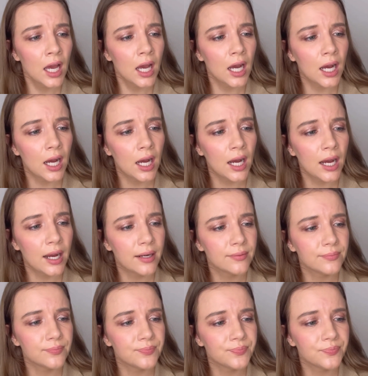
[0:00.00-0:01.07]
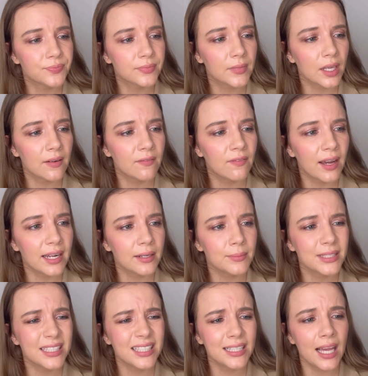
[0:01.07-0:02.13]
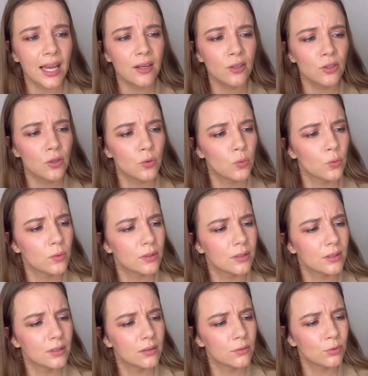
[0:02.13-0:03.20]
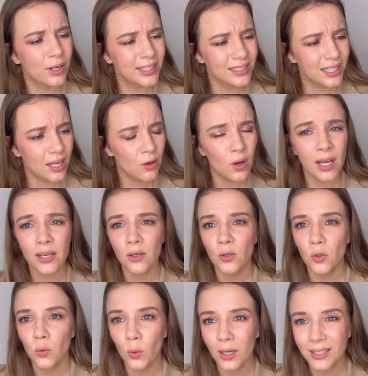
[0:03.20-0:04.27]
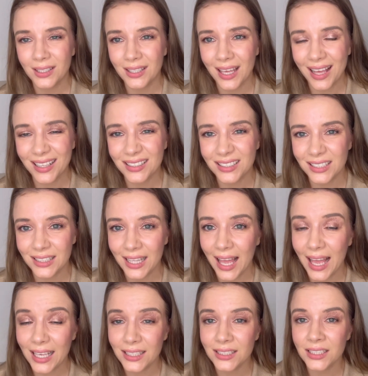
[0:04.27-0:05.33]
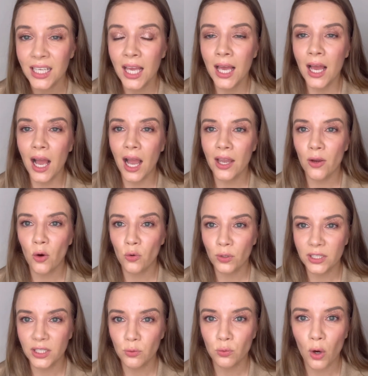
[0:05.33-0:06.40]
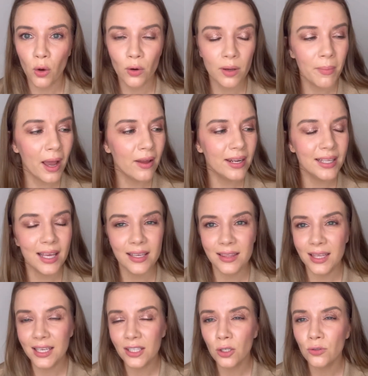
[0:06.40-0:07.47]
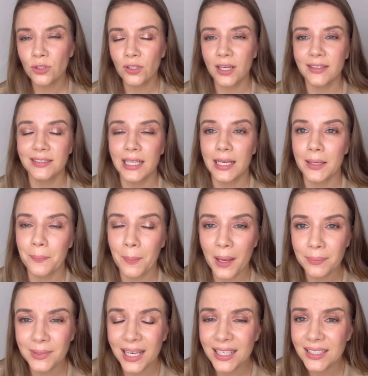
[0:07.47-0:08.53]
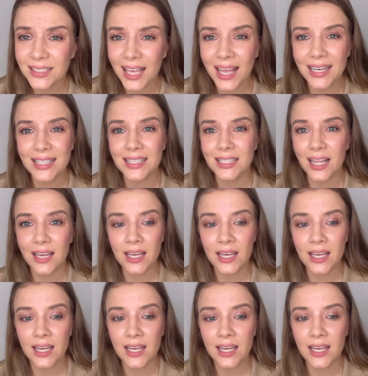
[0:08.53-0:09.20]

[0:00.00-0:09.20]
vitamin C. I don't know right now. I don't know what else it has. I already wrote about it. I think it also has peptides, and it's